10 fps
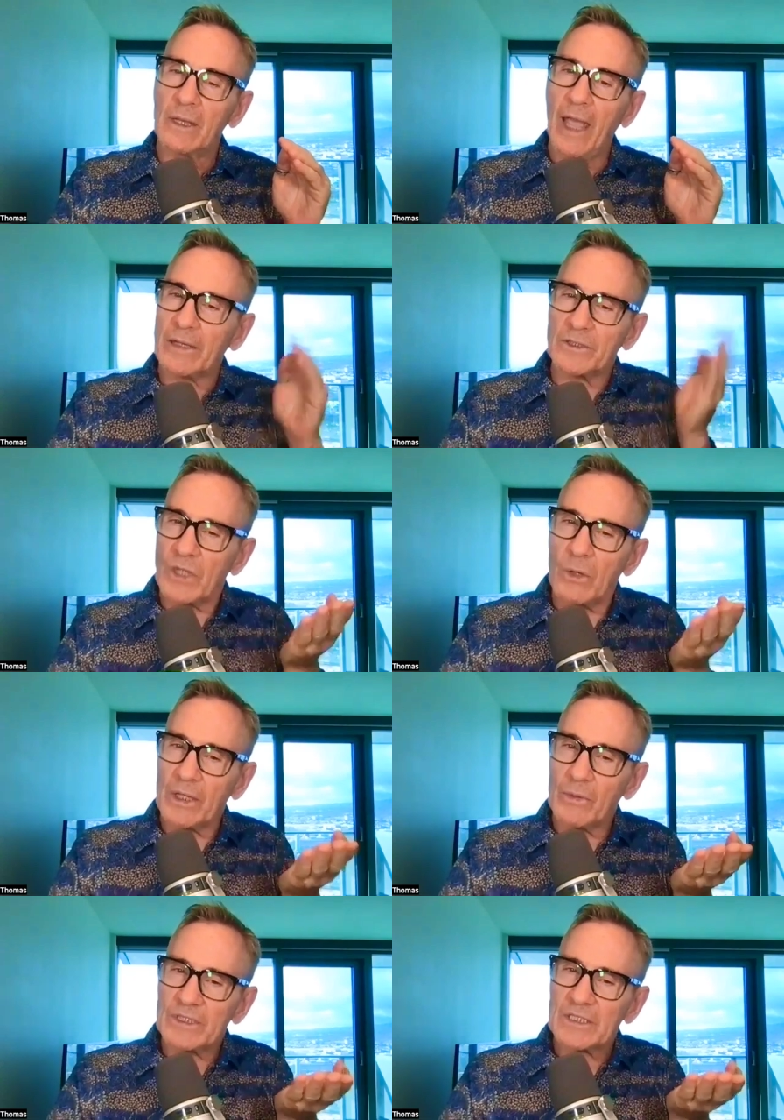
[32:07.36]
Eckhart
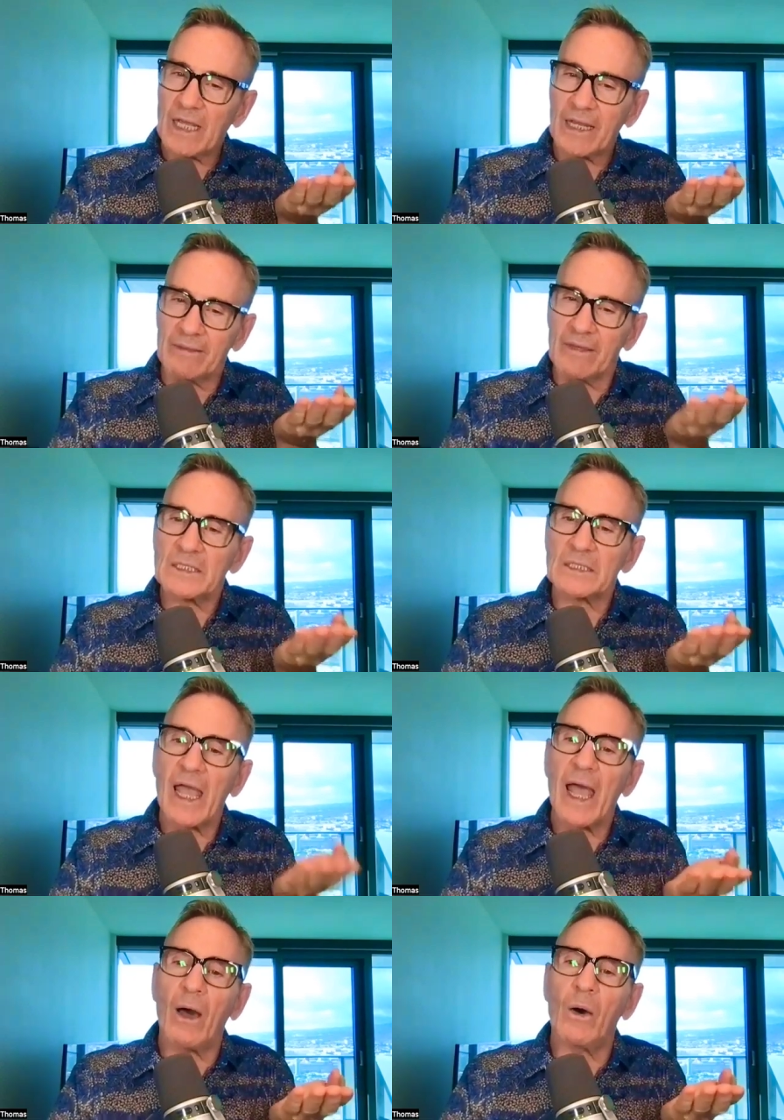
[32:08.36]
Tolle would say, in this
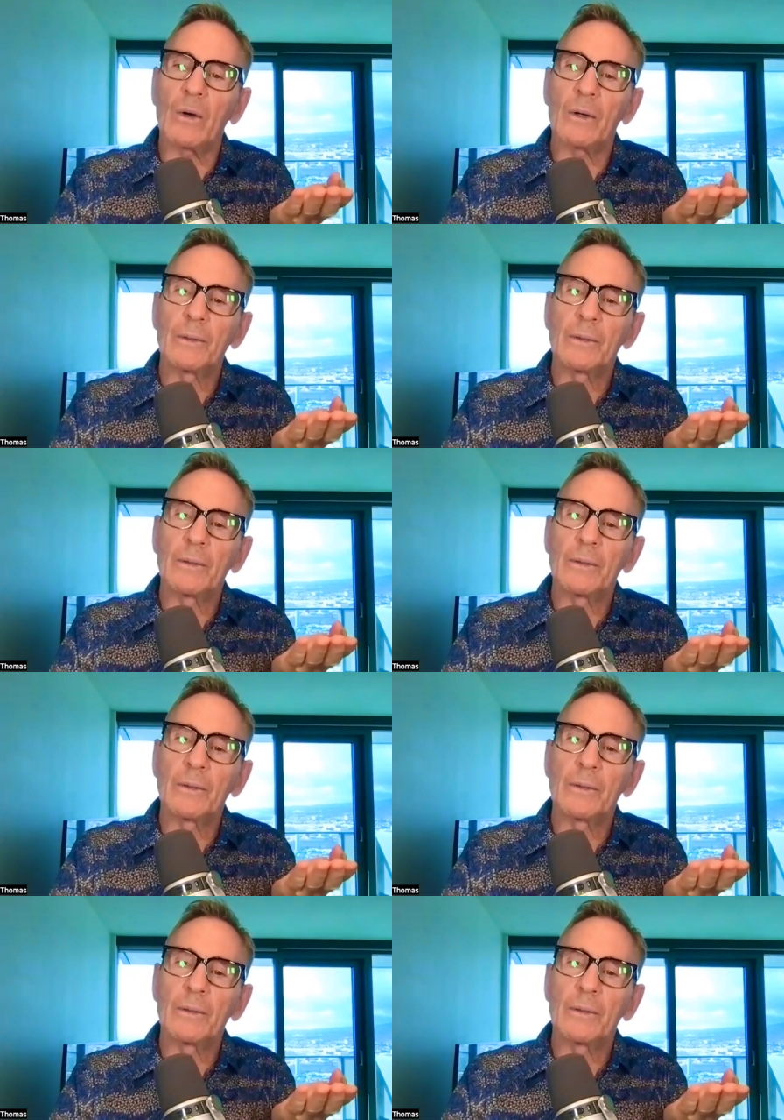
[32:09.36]
now,